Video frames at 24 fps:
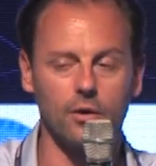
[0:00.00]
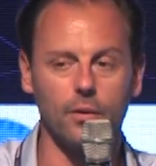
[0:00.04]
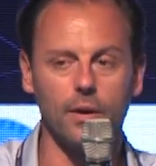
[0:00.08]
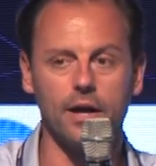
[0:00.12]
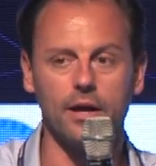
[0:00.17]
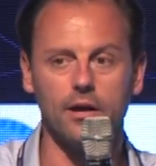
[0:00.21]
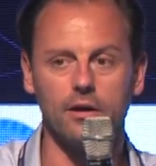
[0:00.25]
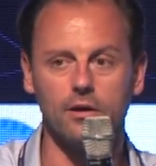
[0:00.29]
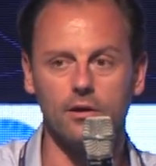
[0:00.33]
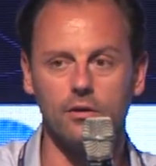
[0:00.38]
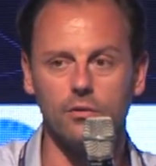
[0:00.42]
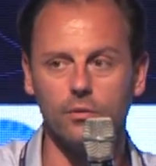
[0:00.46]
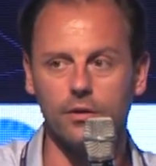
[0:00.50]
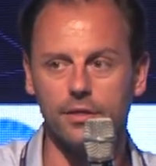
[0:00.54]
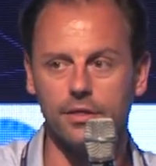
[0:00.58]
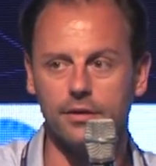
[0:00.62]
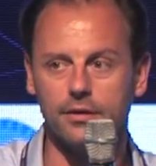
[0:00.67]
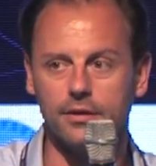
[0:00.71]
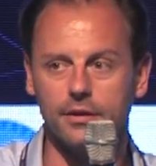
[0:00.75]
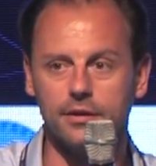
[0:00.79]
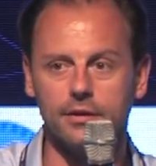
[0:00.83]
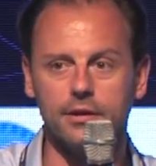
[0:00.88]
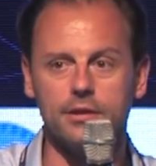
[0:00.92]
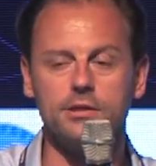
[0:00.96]
era with
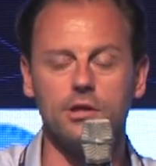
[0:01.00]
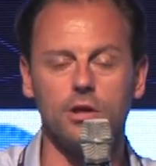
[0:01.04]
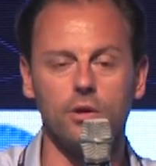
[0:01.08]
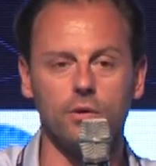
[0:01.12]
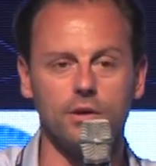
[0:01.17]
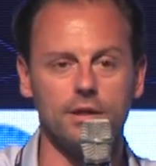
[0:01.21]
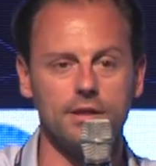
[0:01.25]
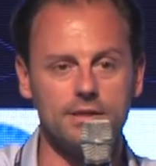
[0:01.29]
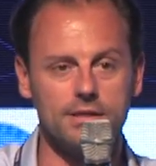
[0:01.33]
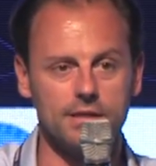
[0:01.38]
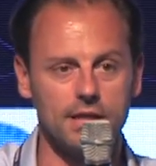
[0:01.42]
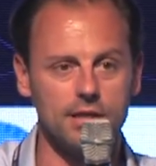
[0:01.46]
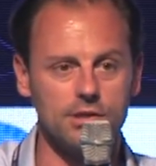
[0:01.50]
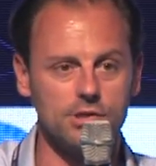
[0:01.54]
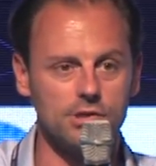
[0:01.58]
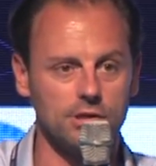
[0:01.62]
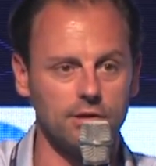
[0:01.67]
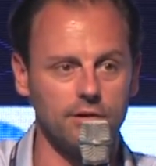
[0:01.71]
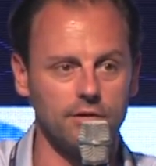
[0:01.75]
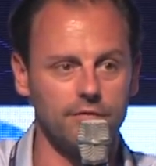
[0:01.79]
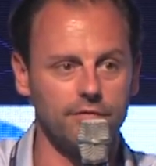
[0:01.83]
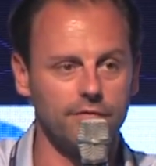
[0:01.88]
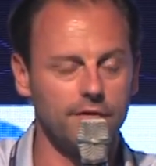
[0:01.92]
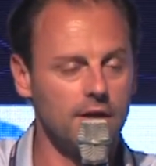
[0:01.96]
the
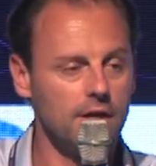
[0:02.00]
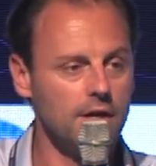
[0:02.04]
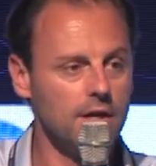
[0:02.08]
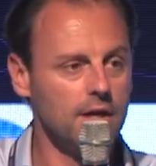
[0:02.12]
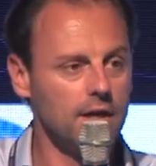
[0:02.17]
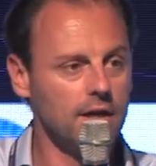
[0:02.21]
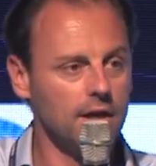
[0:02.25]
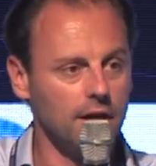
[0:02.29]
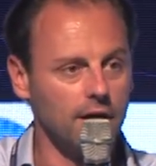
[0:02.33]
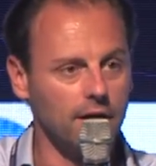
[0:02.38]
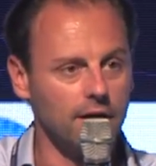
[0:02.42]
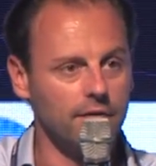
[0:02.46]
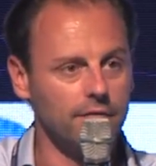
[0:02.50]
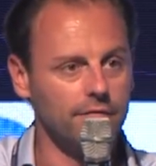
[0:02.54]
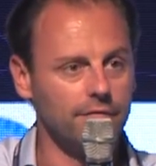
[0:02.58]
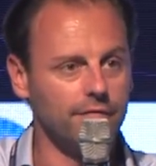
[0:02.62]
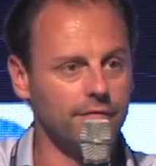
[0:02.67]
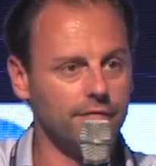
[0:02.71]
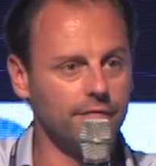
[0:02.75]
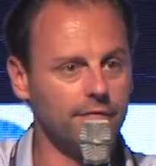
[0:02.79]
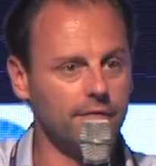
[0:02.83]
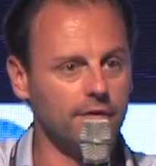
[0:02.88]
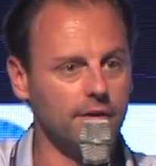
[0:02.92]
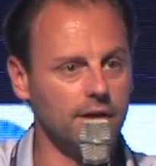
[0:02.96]
tokenization of
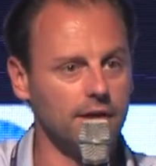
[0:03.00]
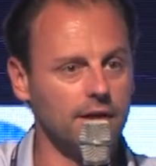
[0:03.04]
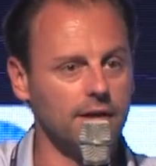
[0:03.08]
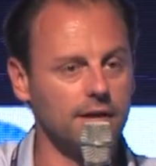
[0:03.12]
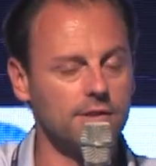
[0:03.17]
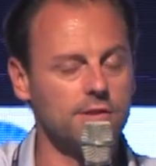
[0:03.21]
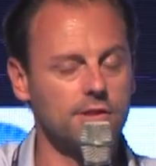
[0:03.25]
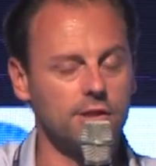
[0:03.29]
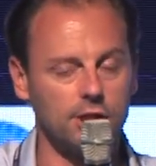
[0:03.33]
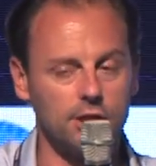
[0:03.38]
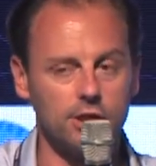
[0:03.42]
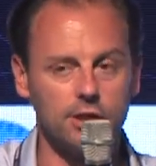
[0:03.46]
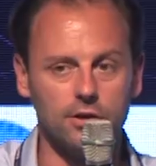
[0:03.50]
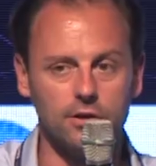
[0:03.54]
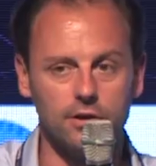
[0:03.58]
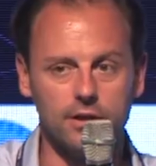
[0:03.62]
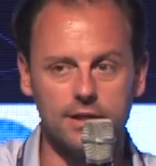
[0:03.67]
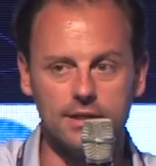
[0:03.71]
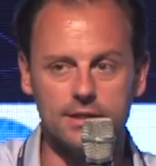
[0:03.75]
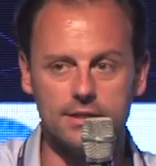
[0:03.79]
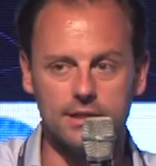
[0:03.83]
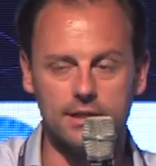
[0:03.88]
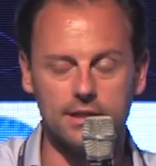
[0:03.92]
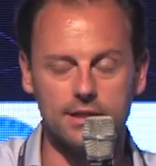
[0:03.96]

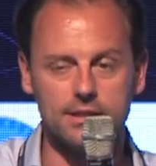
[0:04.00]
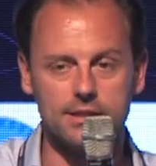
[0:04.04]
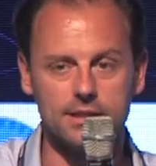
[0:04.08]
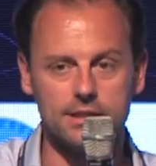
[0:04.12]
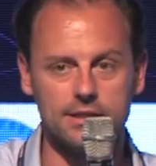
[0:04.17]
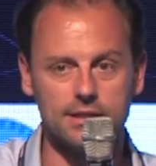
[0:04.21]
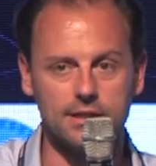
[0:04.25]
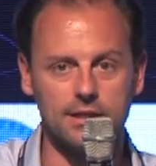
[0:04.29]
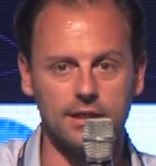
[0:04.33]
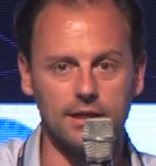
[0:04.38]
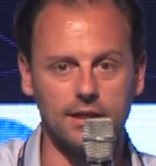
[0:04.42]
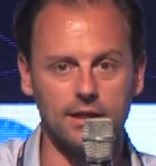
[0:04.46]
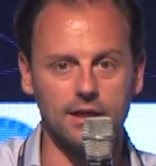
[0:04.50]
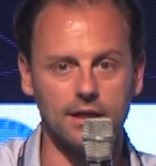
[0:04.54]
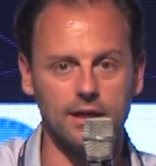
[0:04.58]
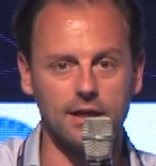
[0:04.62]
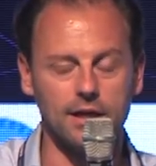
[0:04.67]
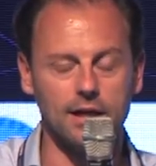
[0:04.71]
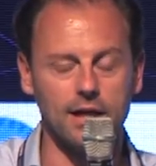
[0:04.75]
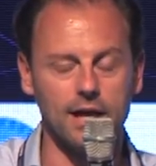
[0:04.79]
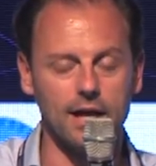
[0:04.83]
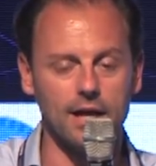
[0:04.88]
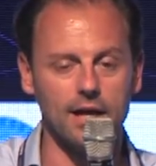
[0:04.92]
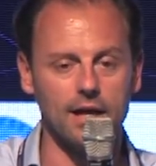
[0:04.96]
securities and existing
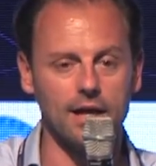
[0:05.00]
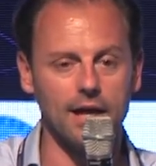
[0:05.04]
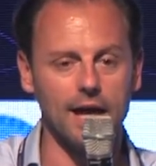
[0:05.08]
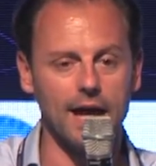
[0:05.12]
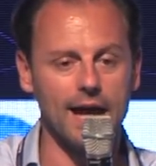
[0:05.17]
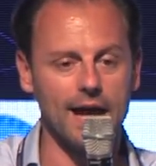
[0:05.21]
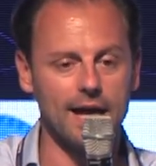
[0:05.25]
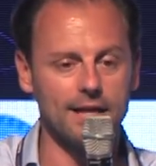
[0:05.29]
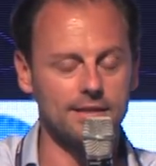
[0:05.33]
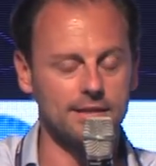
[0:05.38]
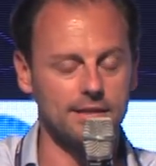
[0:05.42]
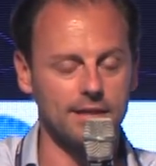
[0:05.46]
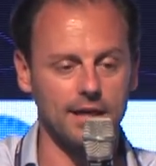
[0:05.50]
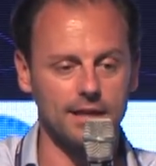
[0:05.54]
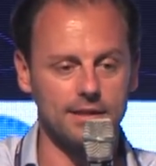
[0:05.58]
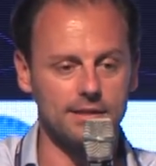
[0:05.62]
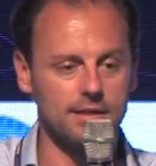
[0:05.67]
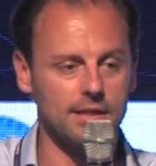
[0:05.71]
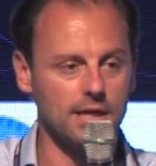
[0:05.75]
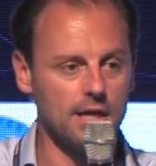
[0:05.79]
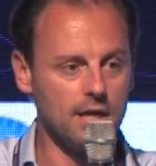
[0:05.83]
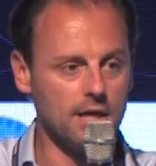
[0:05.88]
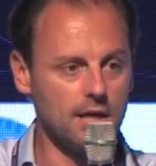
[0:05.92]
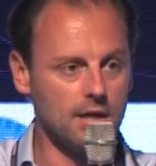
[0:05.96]

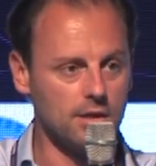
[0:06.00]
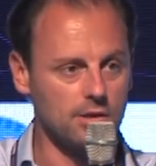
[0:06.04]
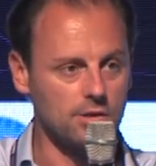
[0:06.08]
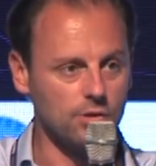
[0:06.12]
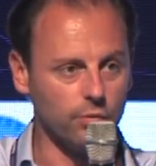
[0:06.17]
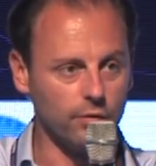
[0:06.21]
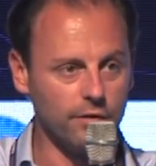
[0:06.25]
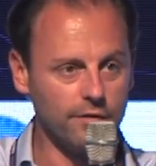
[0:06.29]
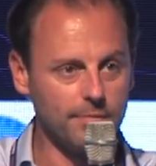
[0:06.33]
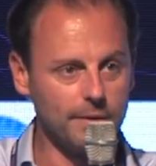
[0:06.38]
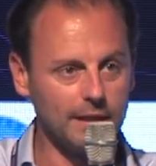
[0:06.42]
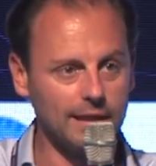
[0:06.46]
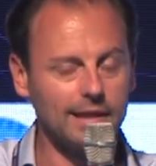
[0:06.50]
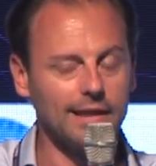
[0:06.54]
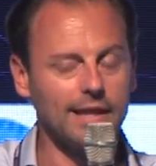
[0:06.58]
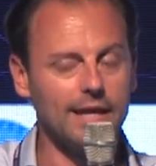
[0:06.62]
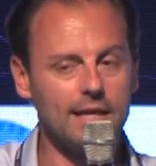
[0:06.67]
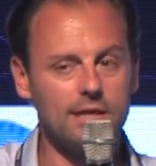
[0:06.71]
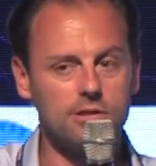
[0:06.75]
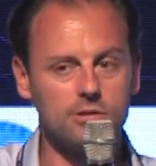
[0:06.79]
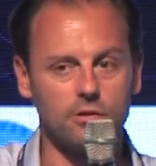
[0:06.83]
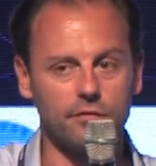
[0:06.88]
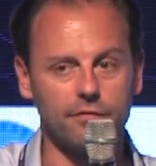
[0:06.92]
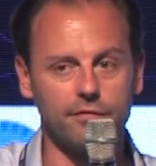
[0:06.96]
assets. So we've been
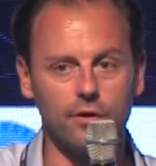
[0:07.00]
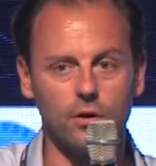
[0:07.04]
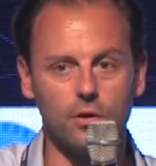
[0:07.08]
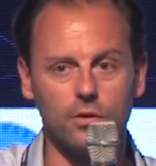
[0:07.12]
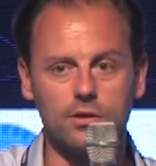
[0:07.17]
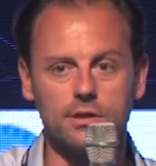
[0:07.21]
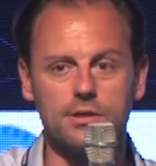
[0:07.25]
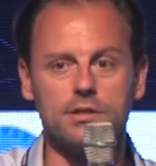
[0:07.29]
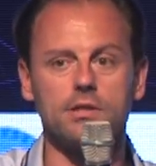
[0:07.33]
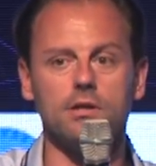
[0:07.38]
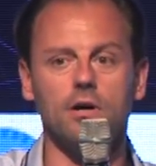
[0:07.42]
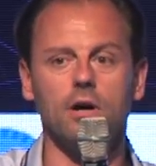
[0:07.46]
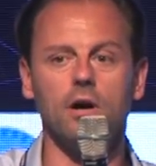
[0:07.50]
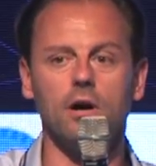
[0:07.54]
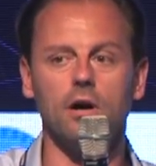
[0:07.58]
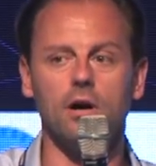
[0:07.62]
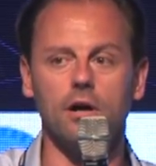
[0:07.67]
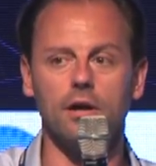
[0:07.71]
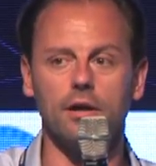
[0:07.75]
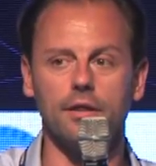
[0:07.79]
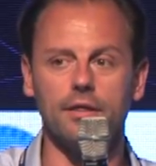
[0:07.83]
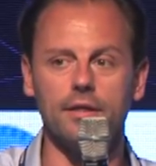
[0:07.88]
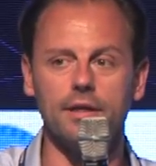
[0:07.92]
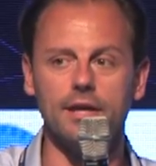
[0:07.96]
laser focused
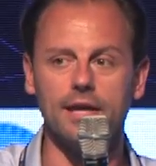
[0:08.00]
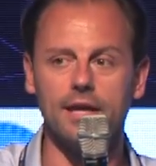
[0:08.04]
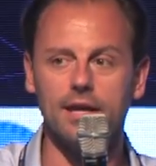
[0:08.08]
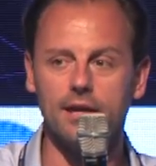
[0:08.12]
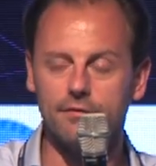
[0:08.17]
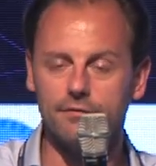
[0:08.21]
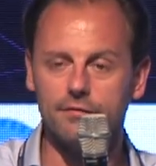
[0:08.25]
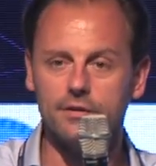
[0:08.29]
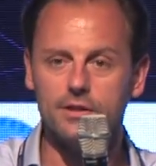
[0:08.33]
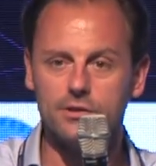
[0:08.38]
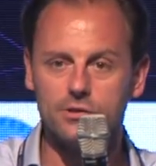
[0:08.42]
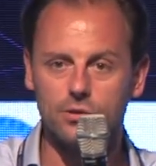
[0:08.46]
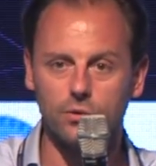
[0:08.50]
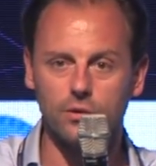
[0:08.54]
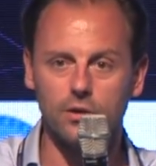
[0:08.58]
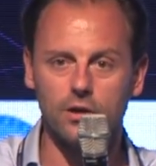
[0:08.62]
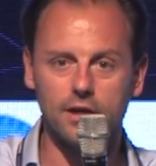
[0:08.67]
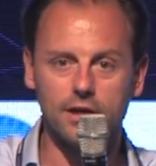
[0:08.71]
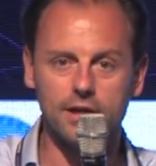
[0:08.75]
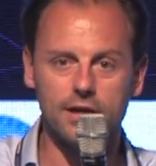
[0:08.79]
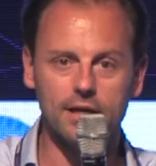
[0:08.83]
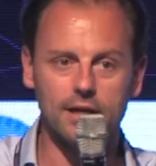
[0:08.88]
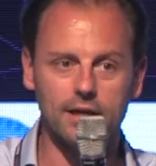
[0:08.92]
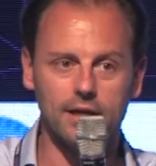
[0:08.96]
on the
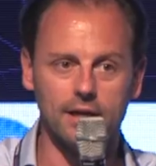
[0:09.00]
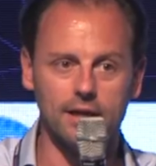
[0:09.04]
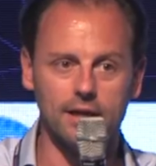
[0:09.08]
inventory,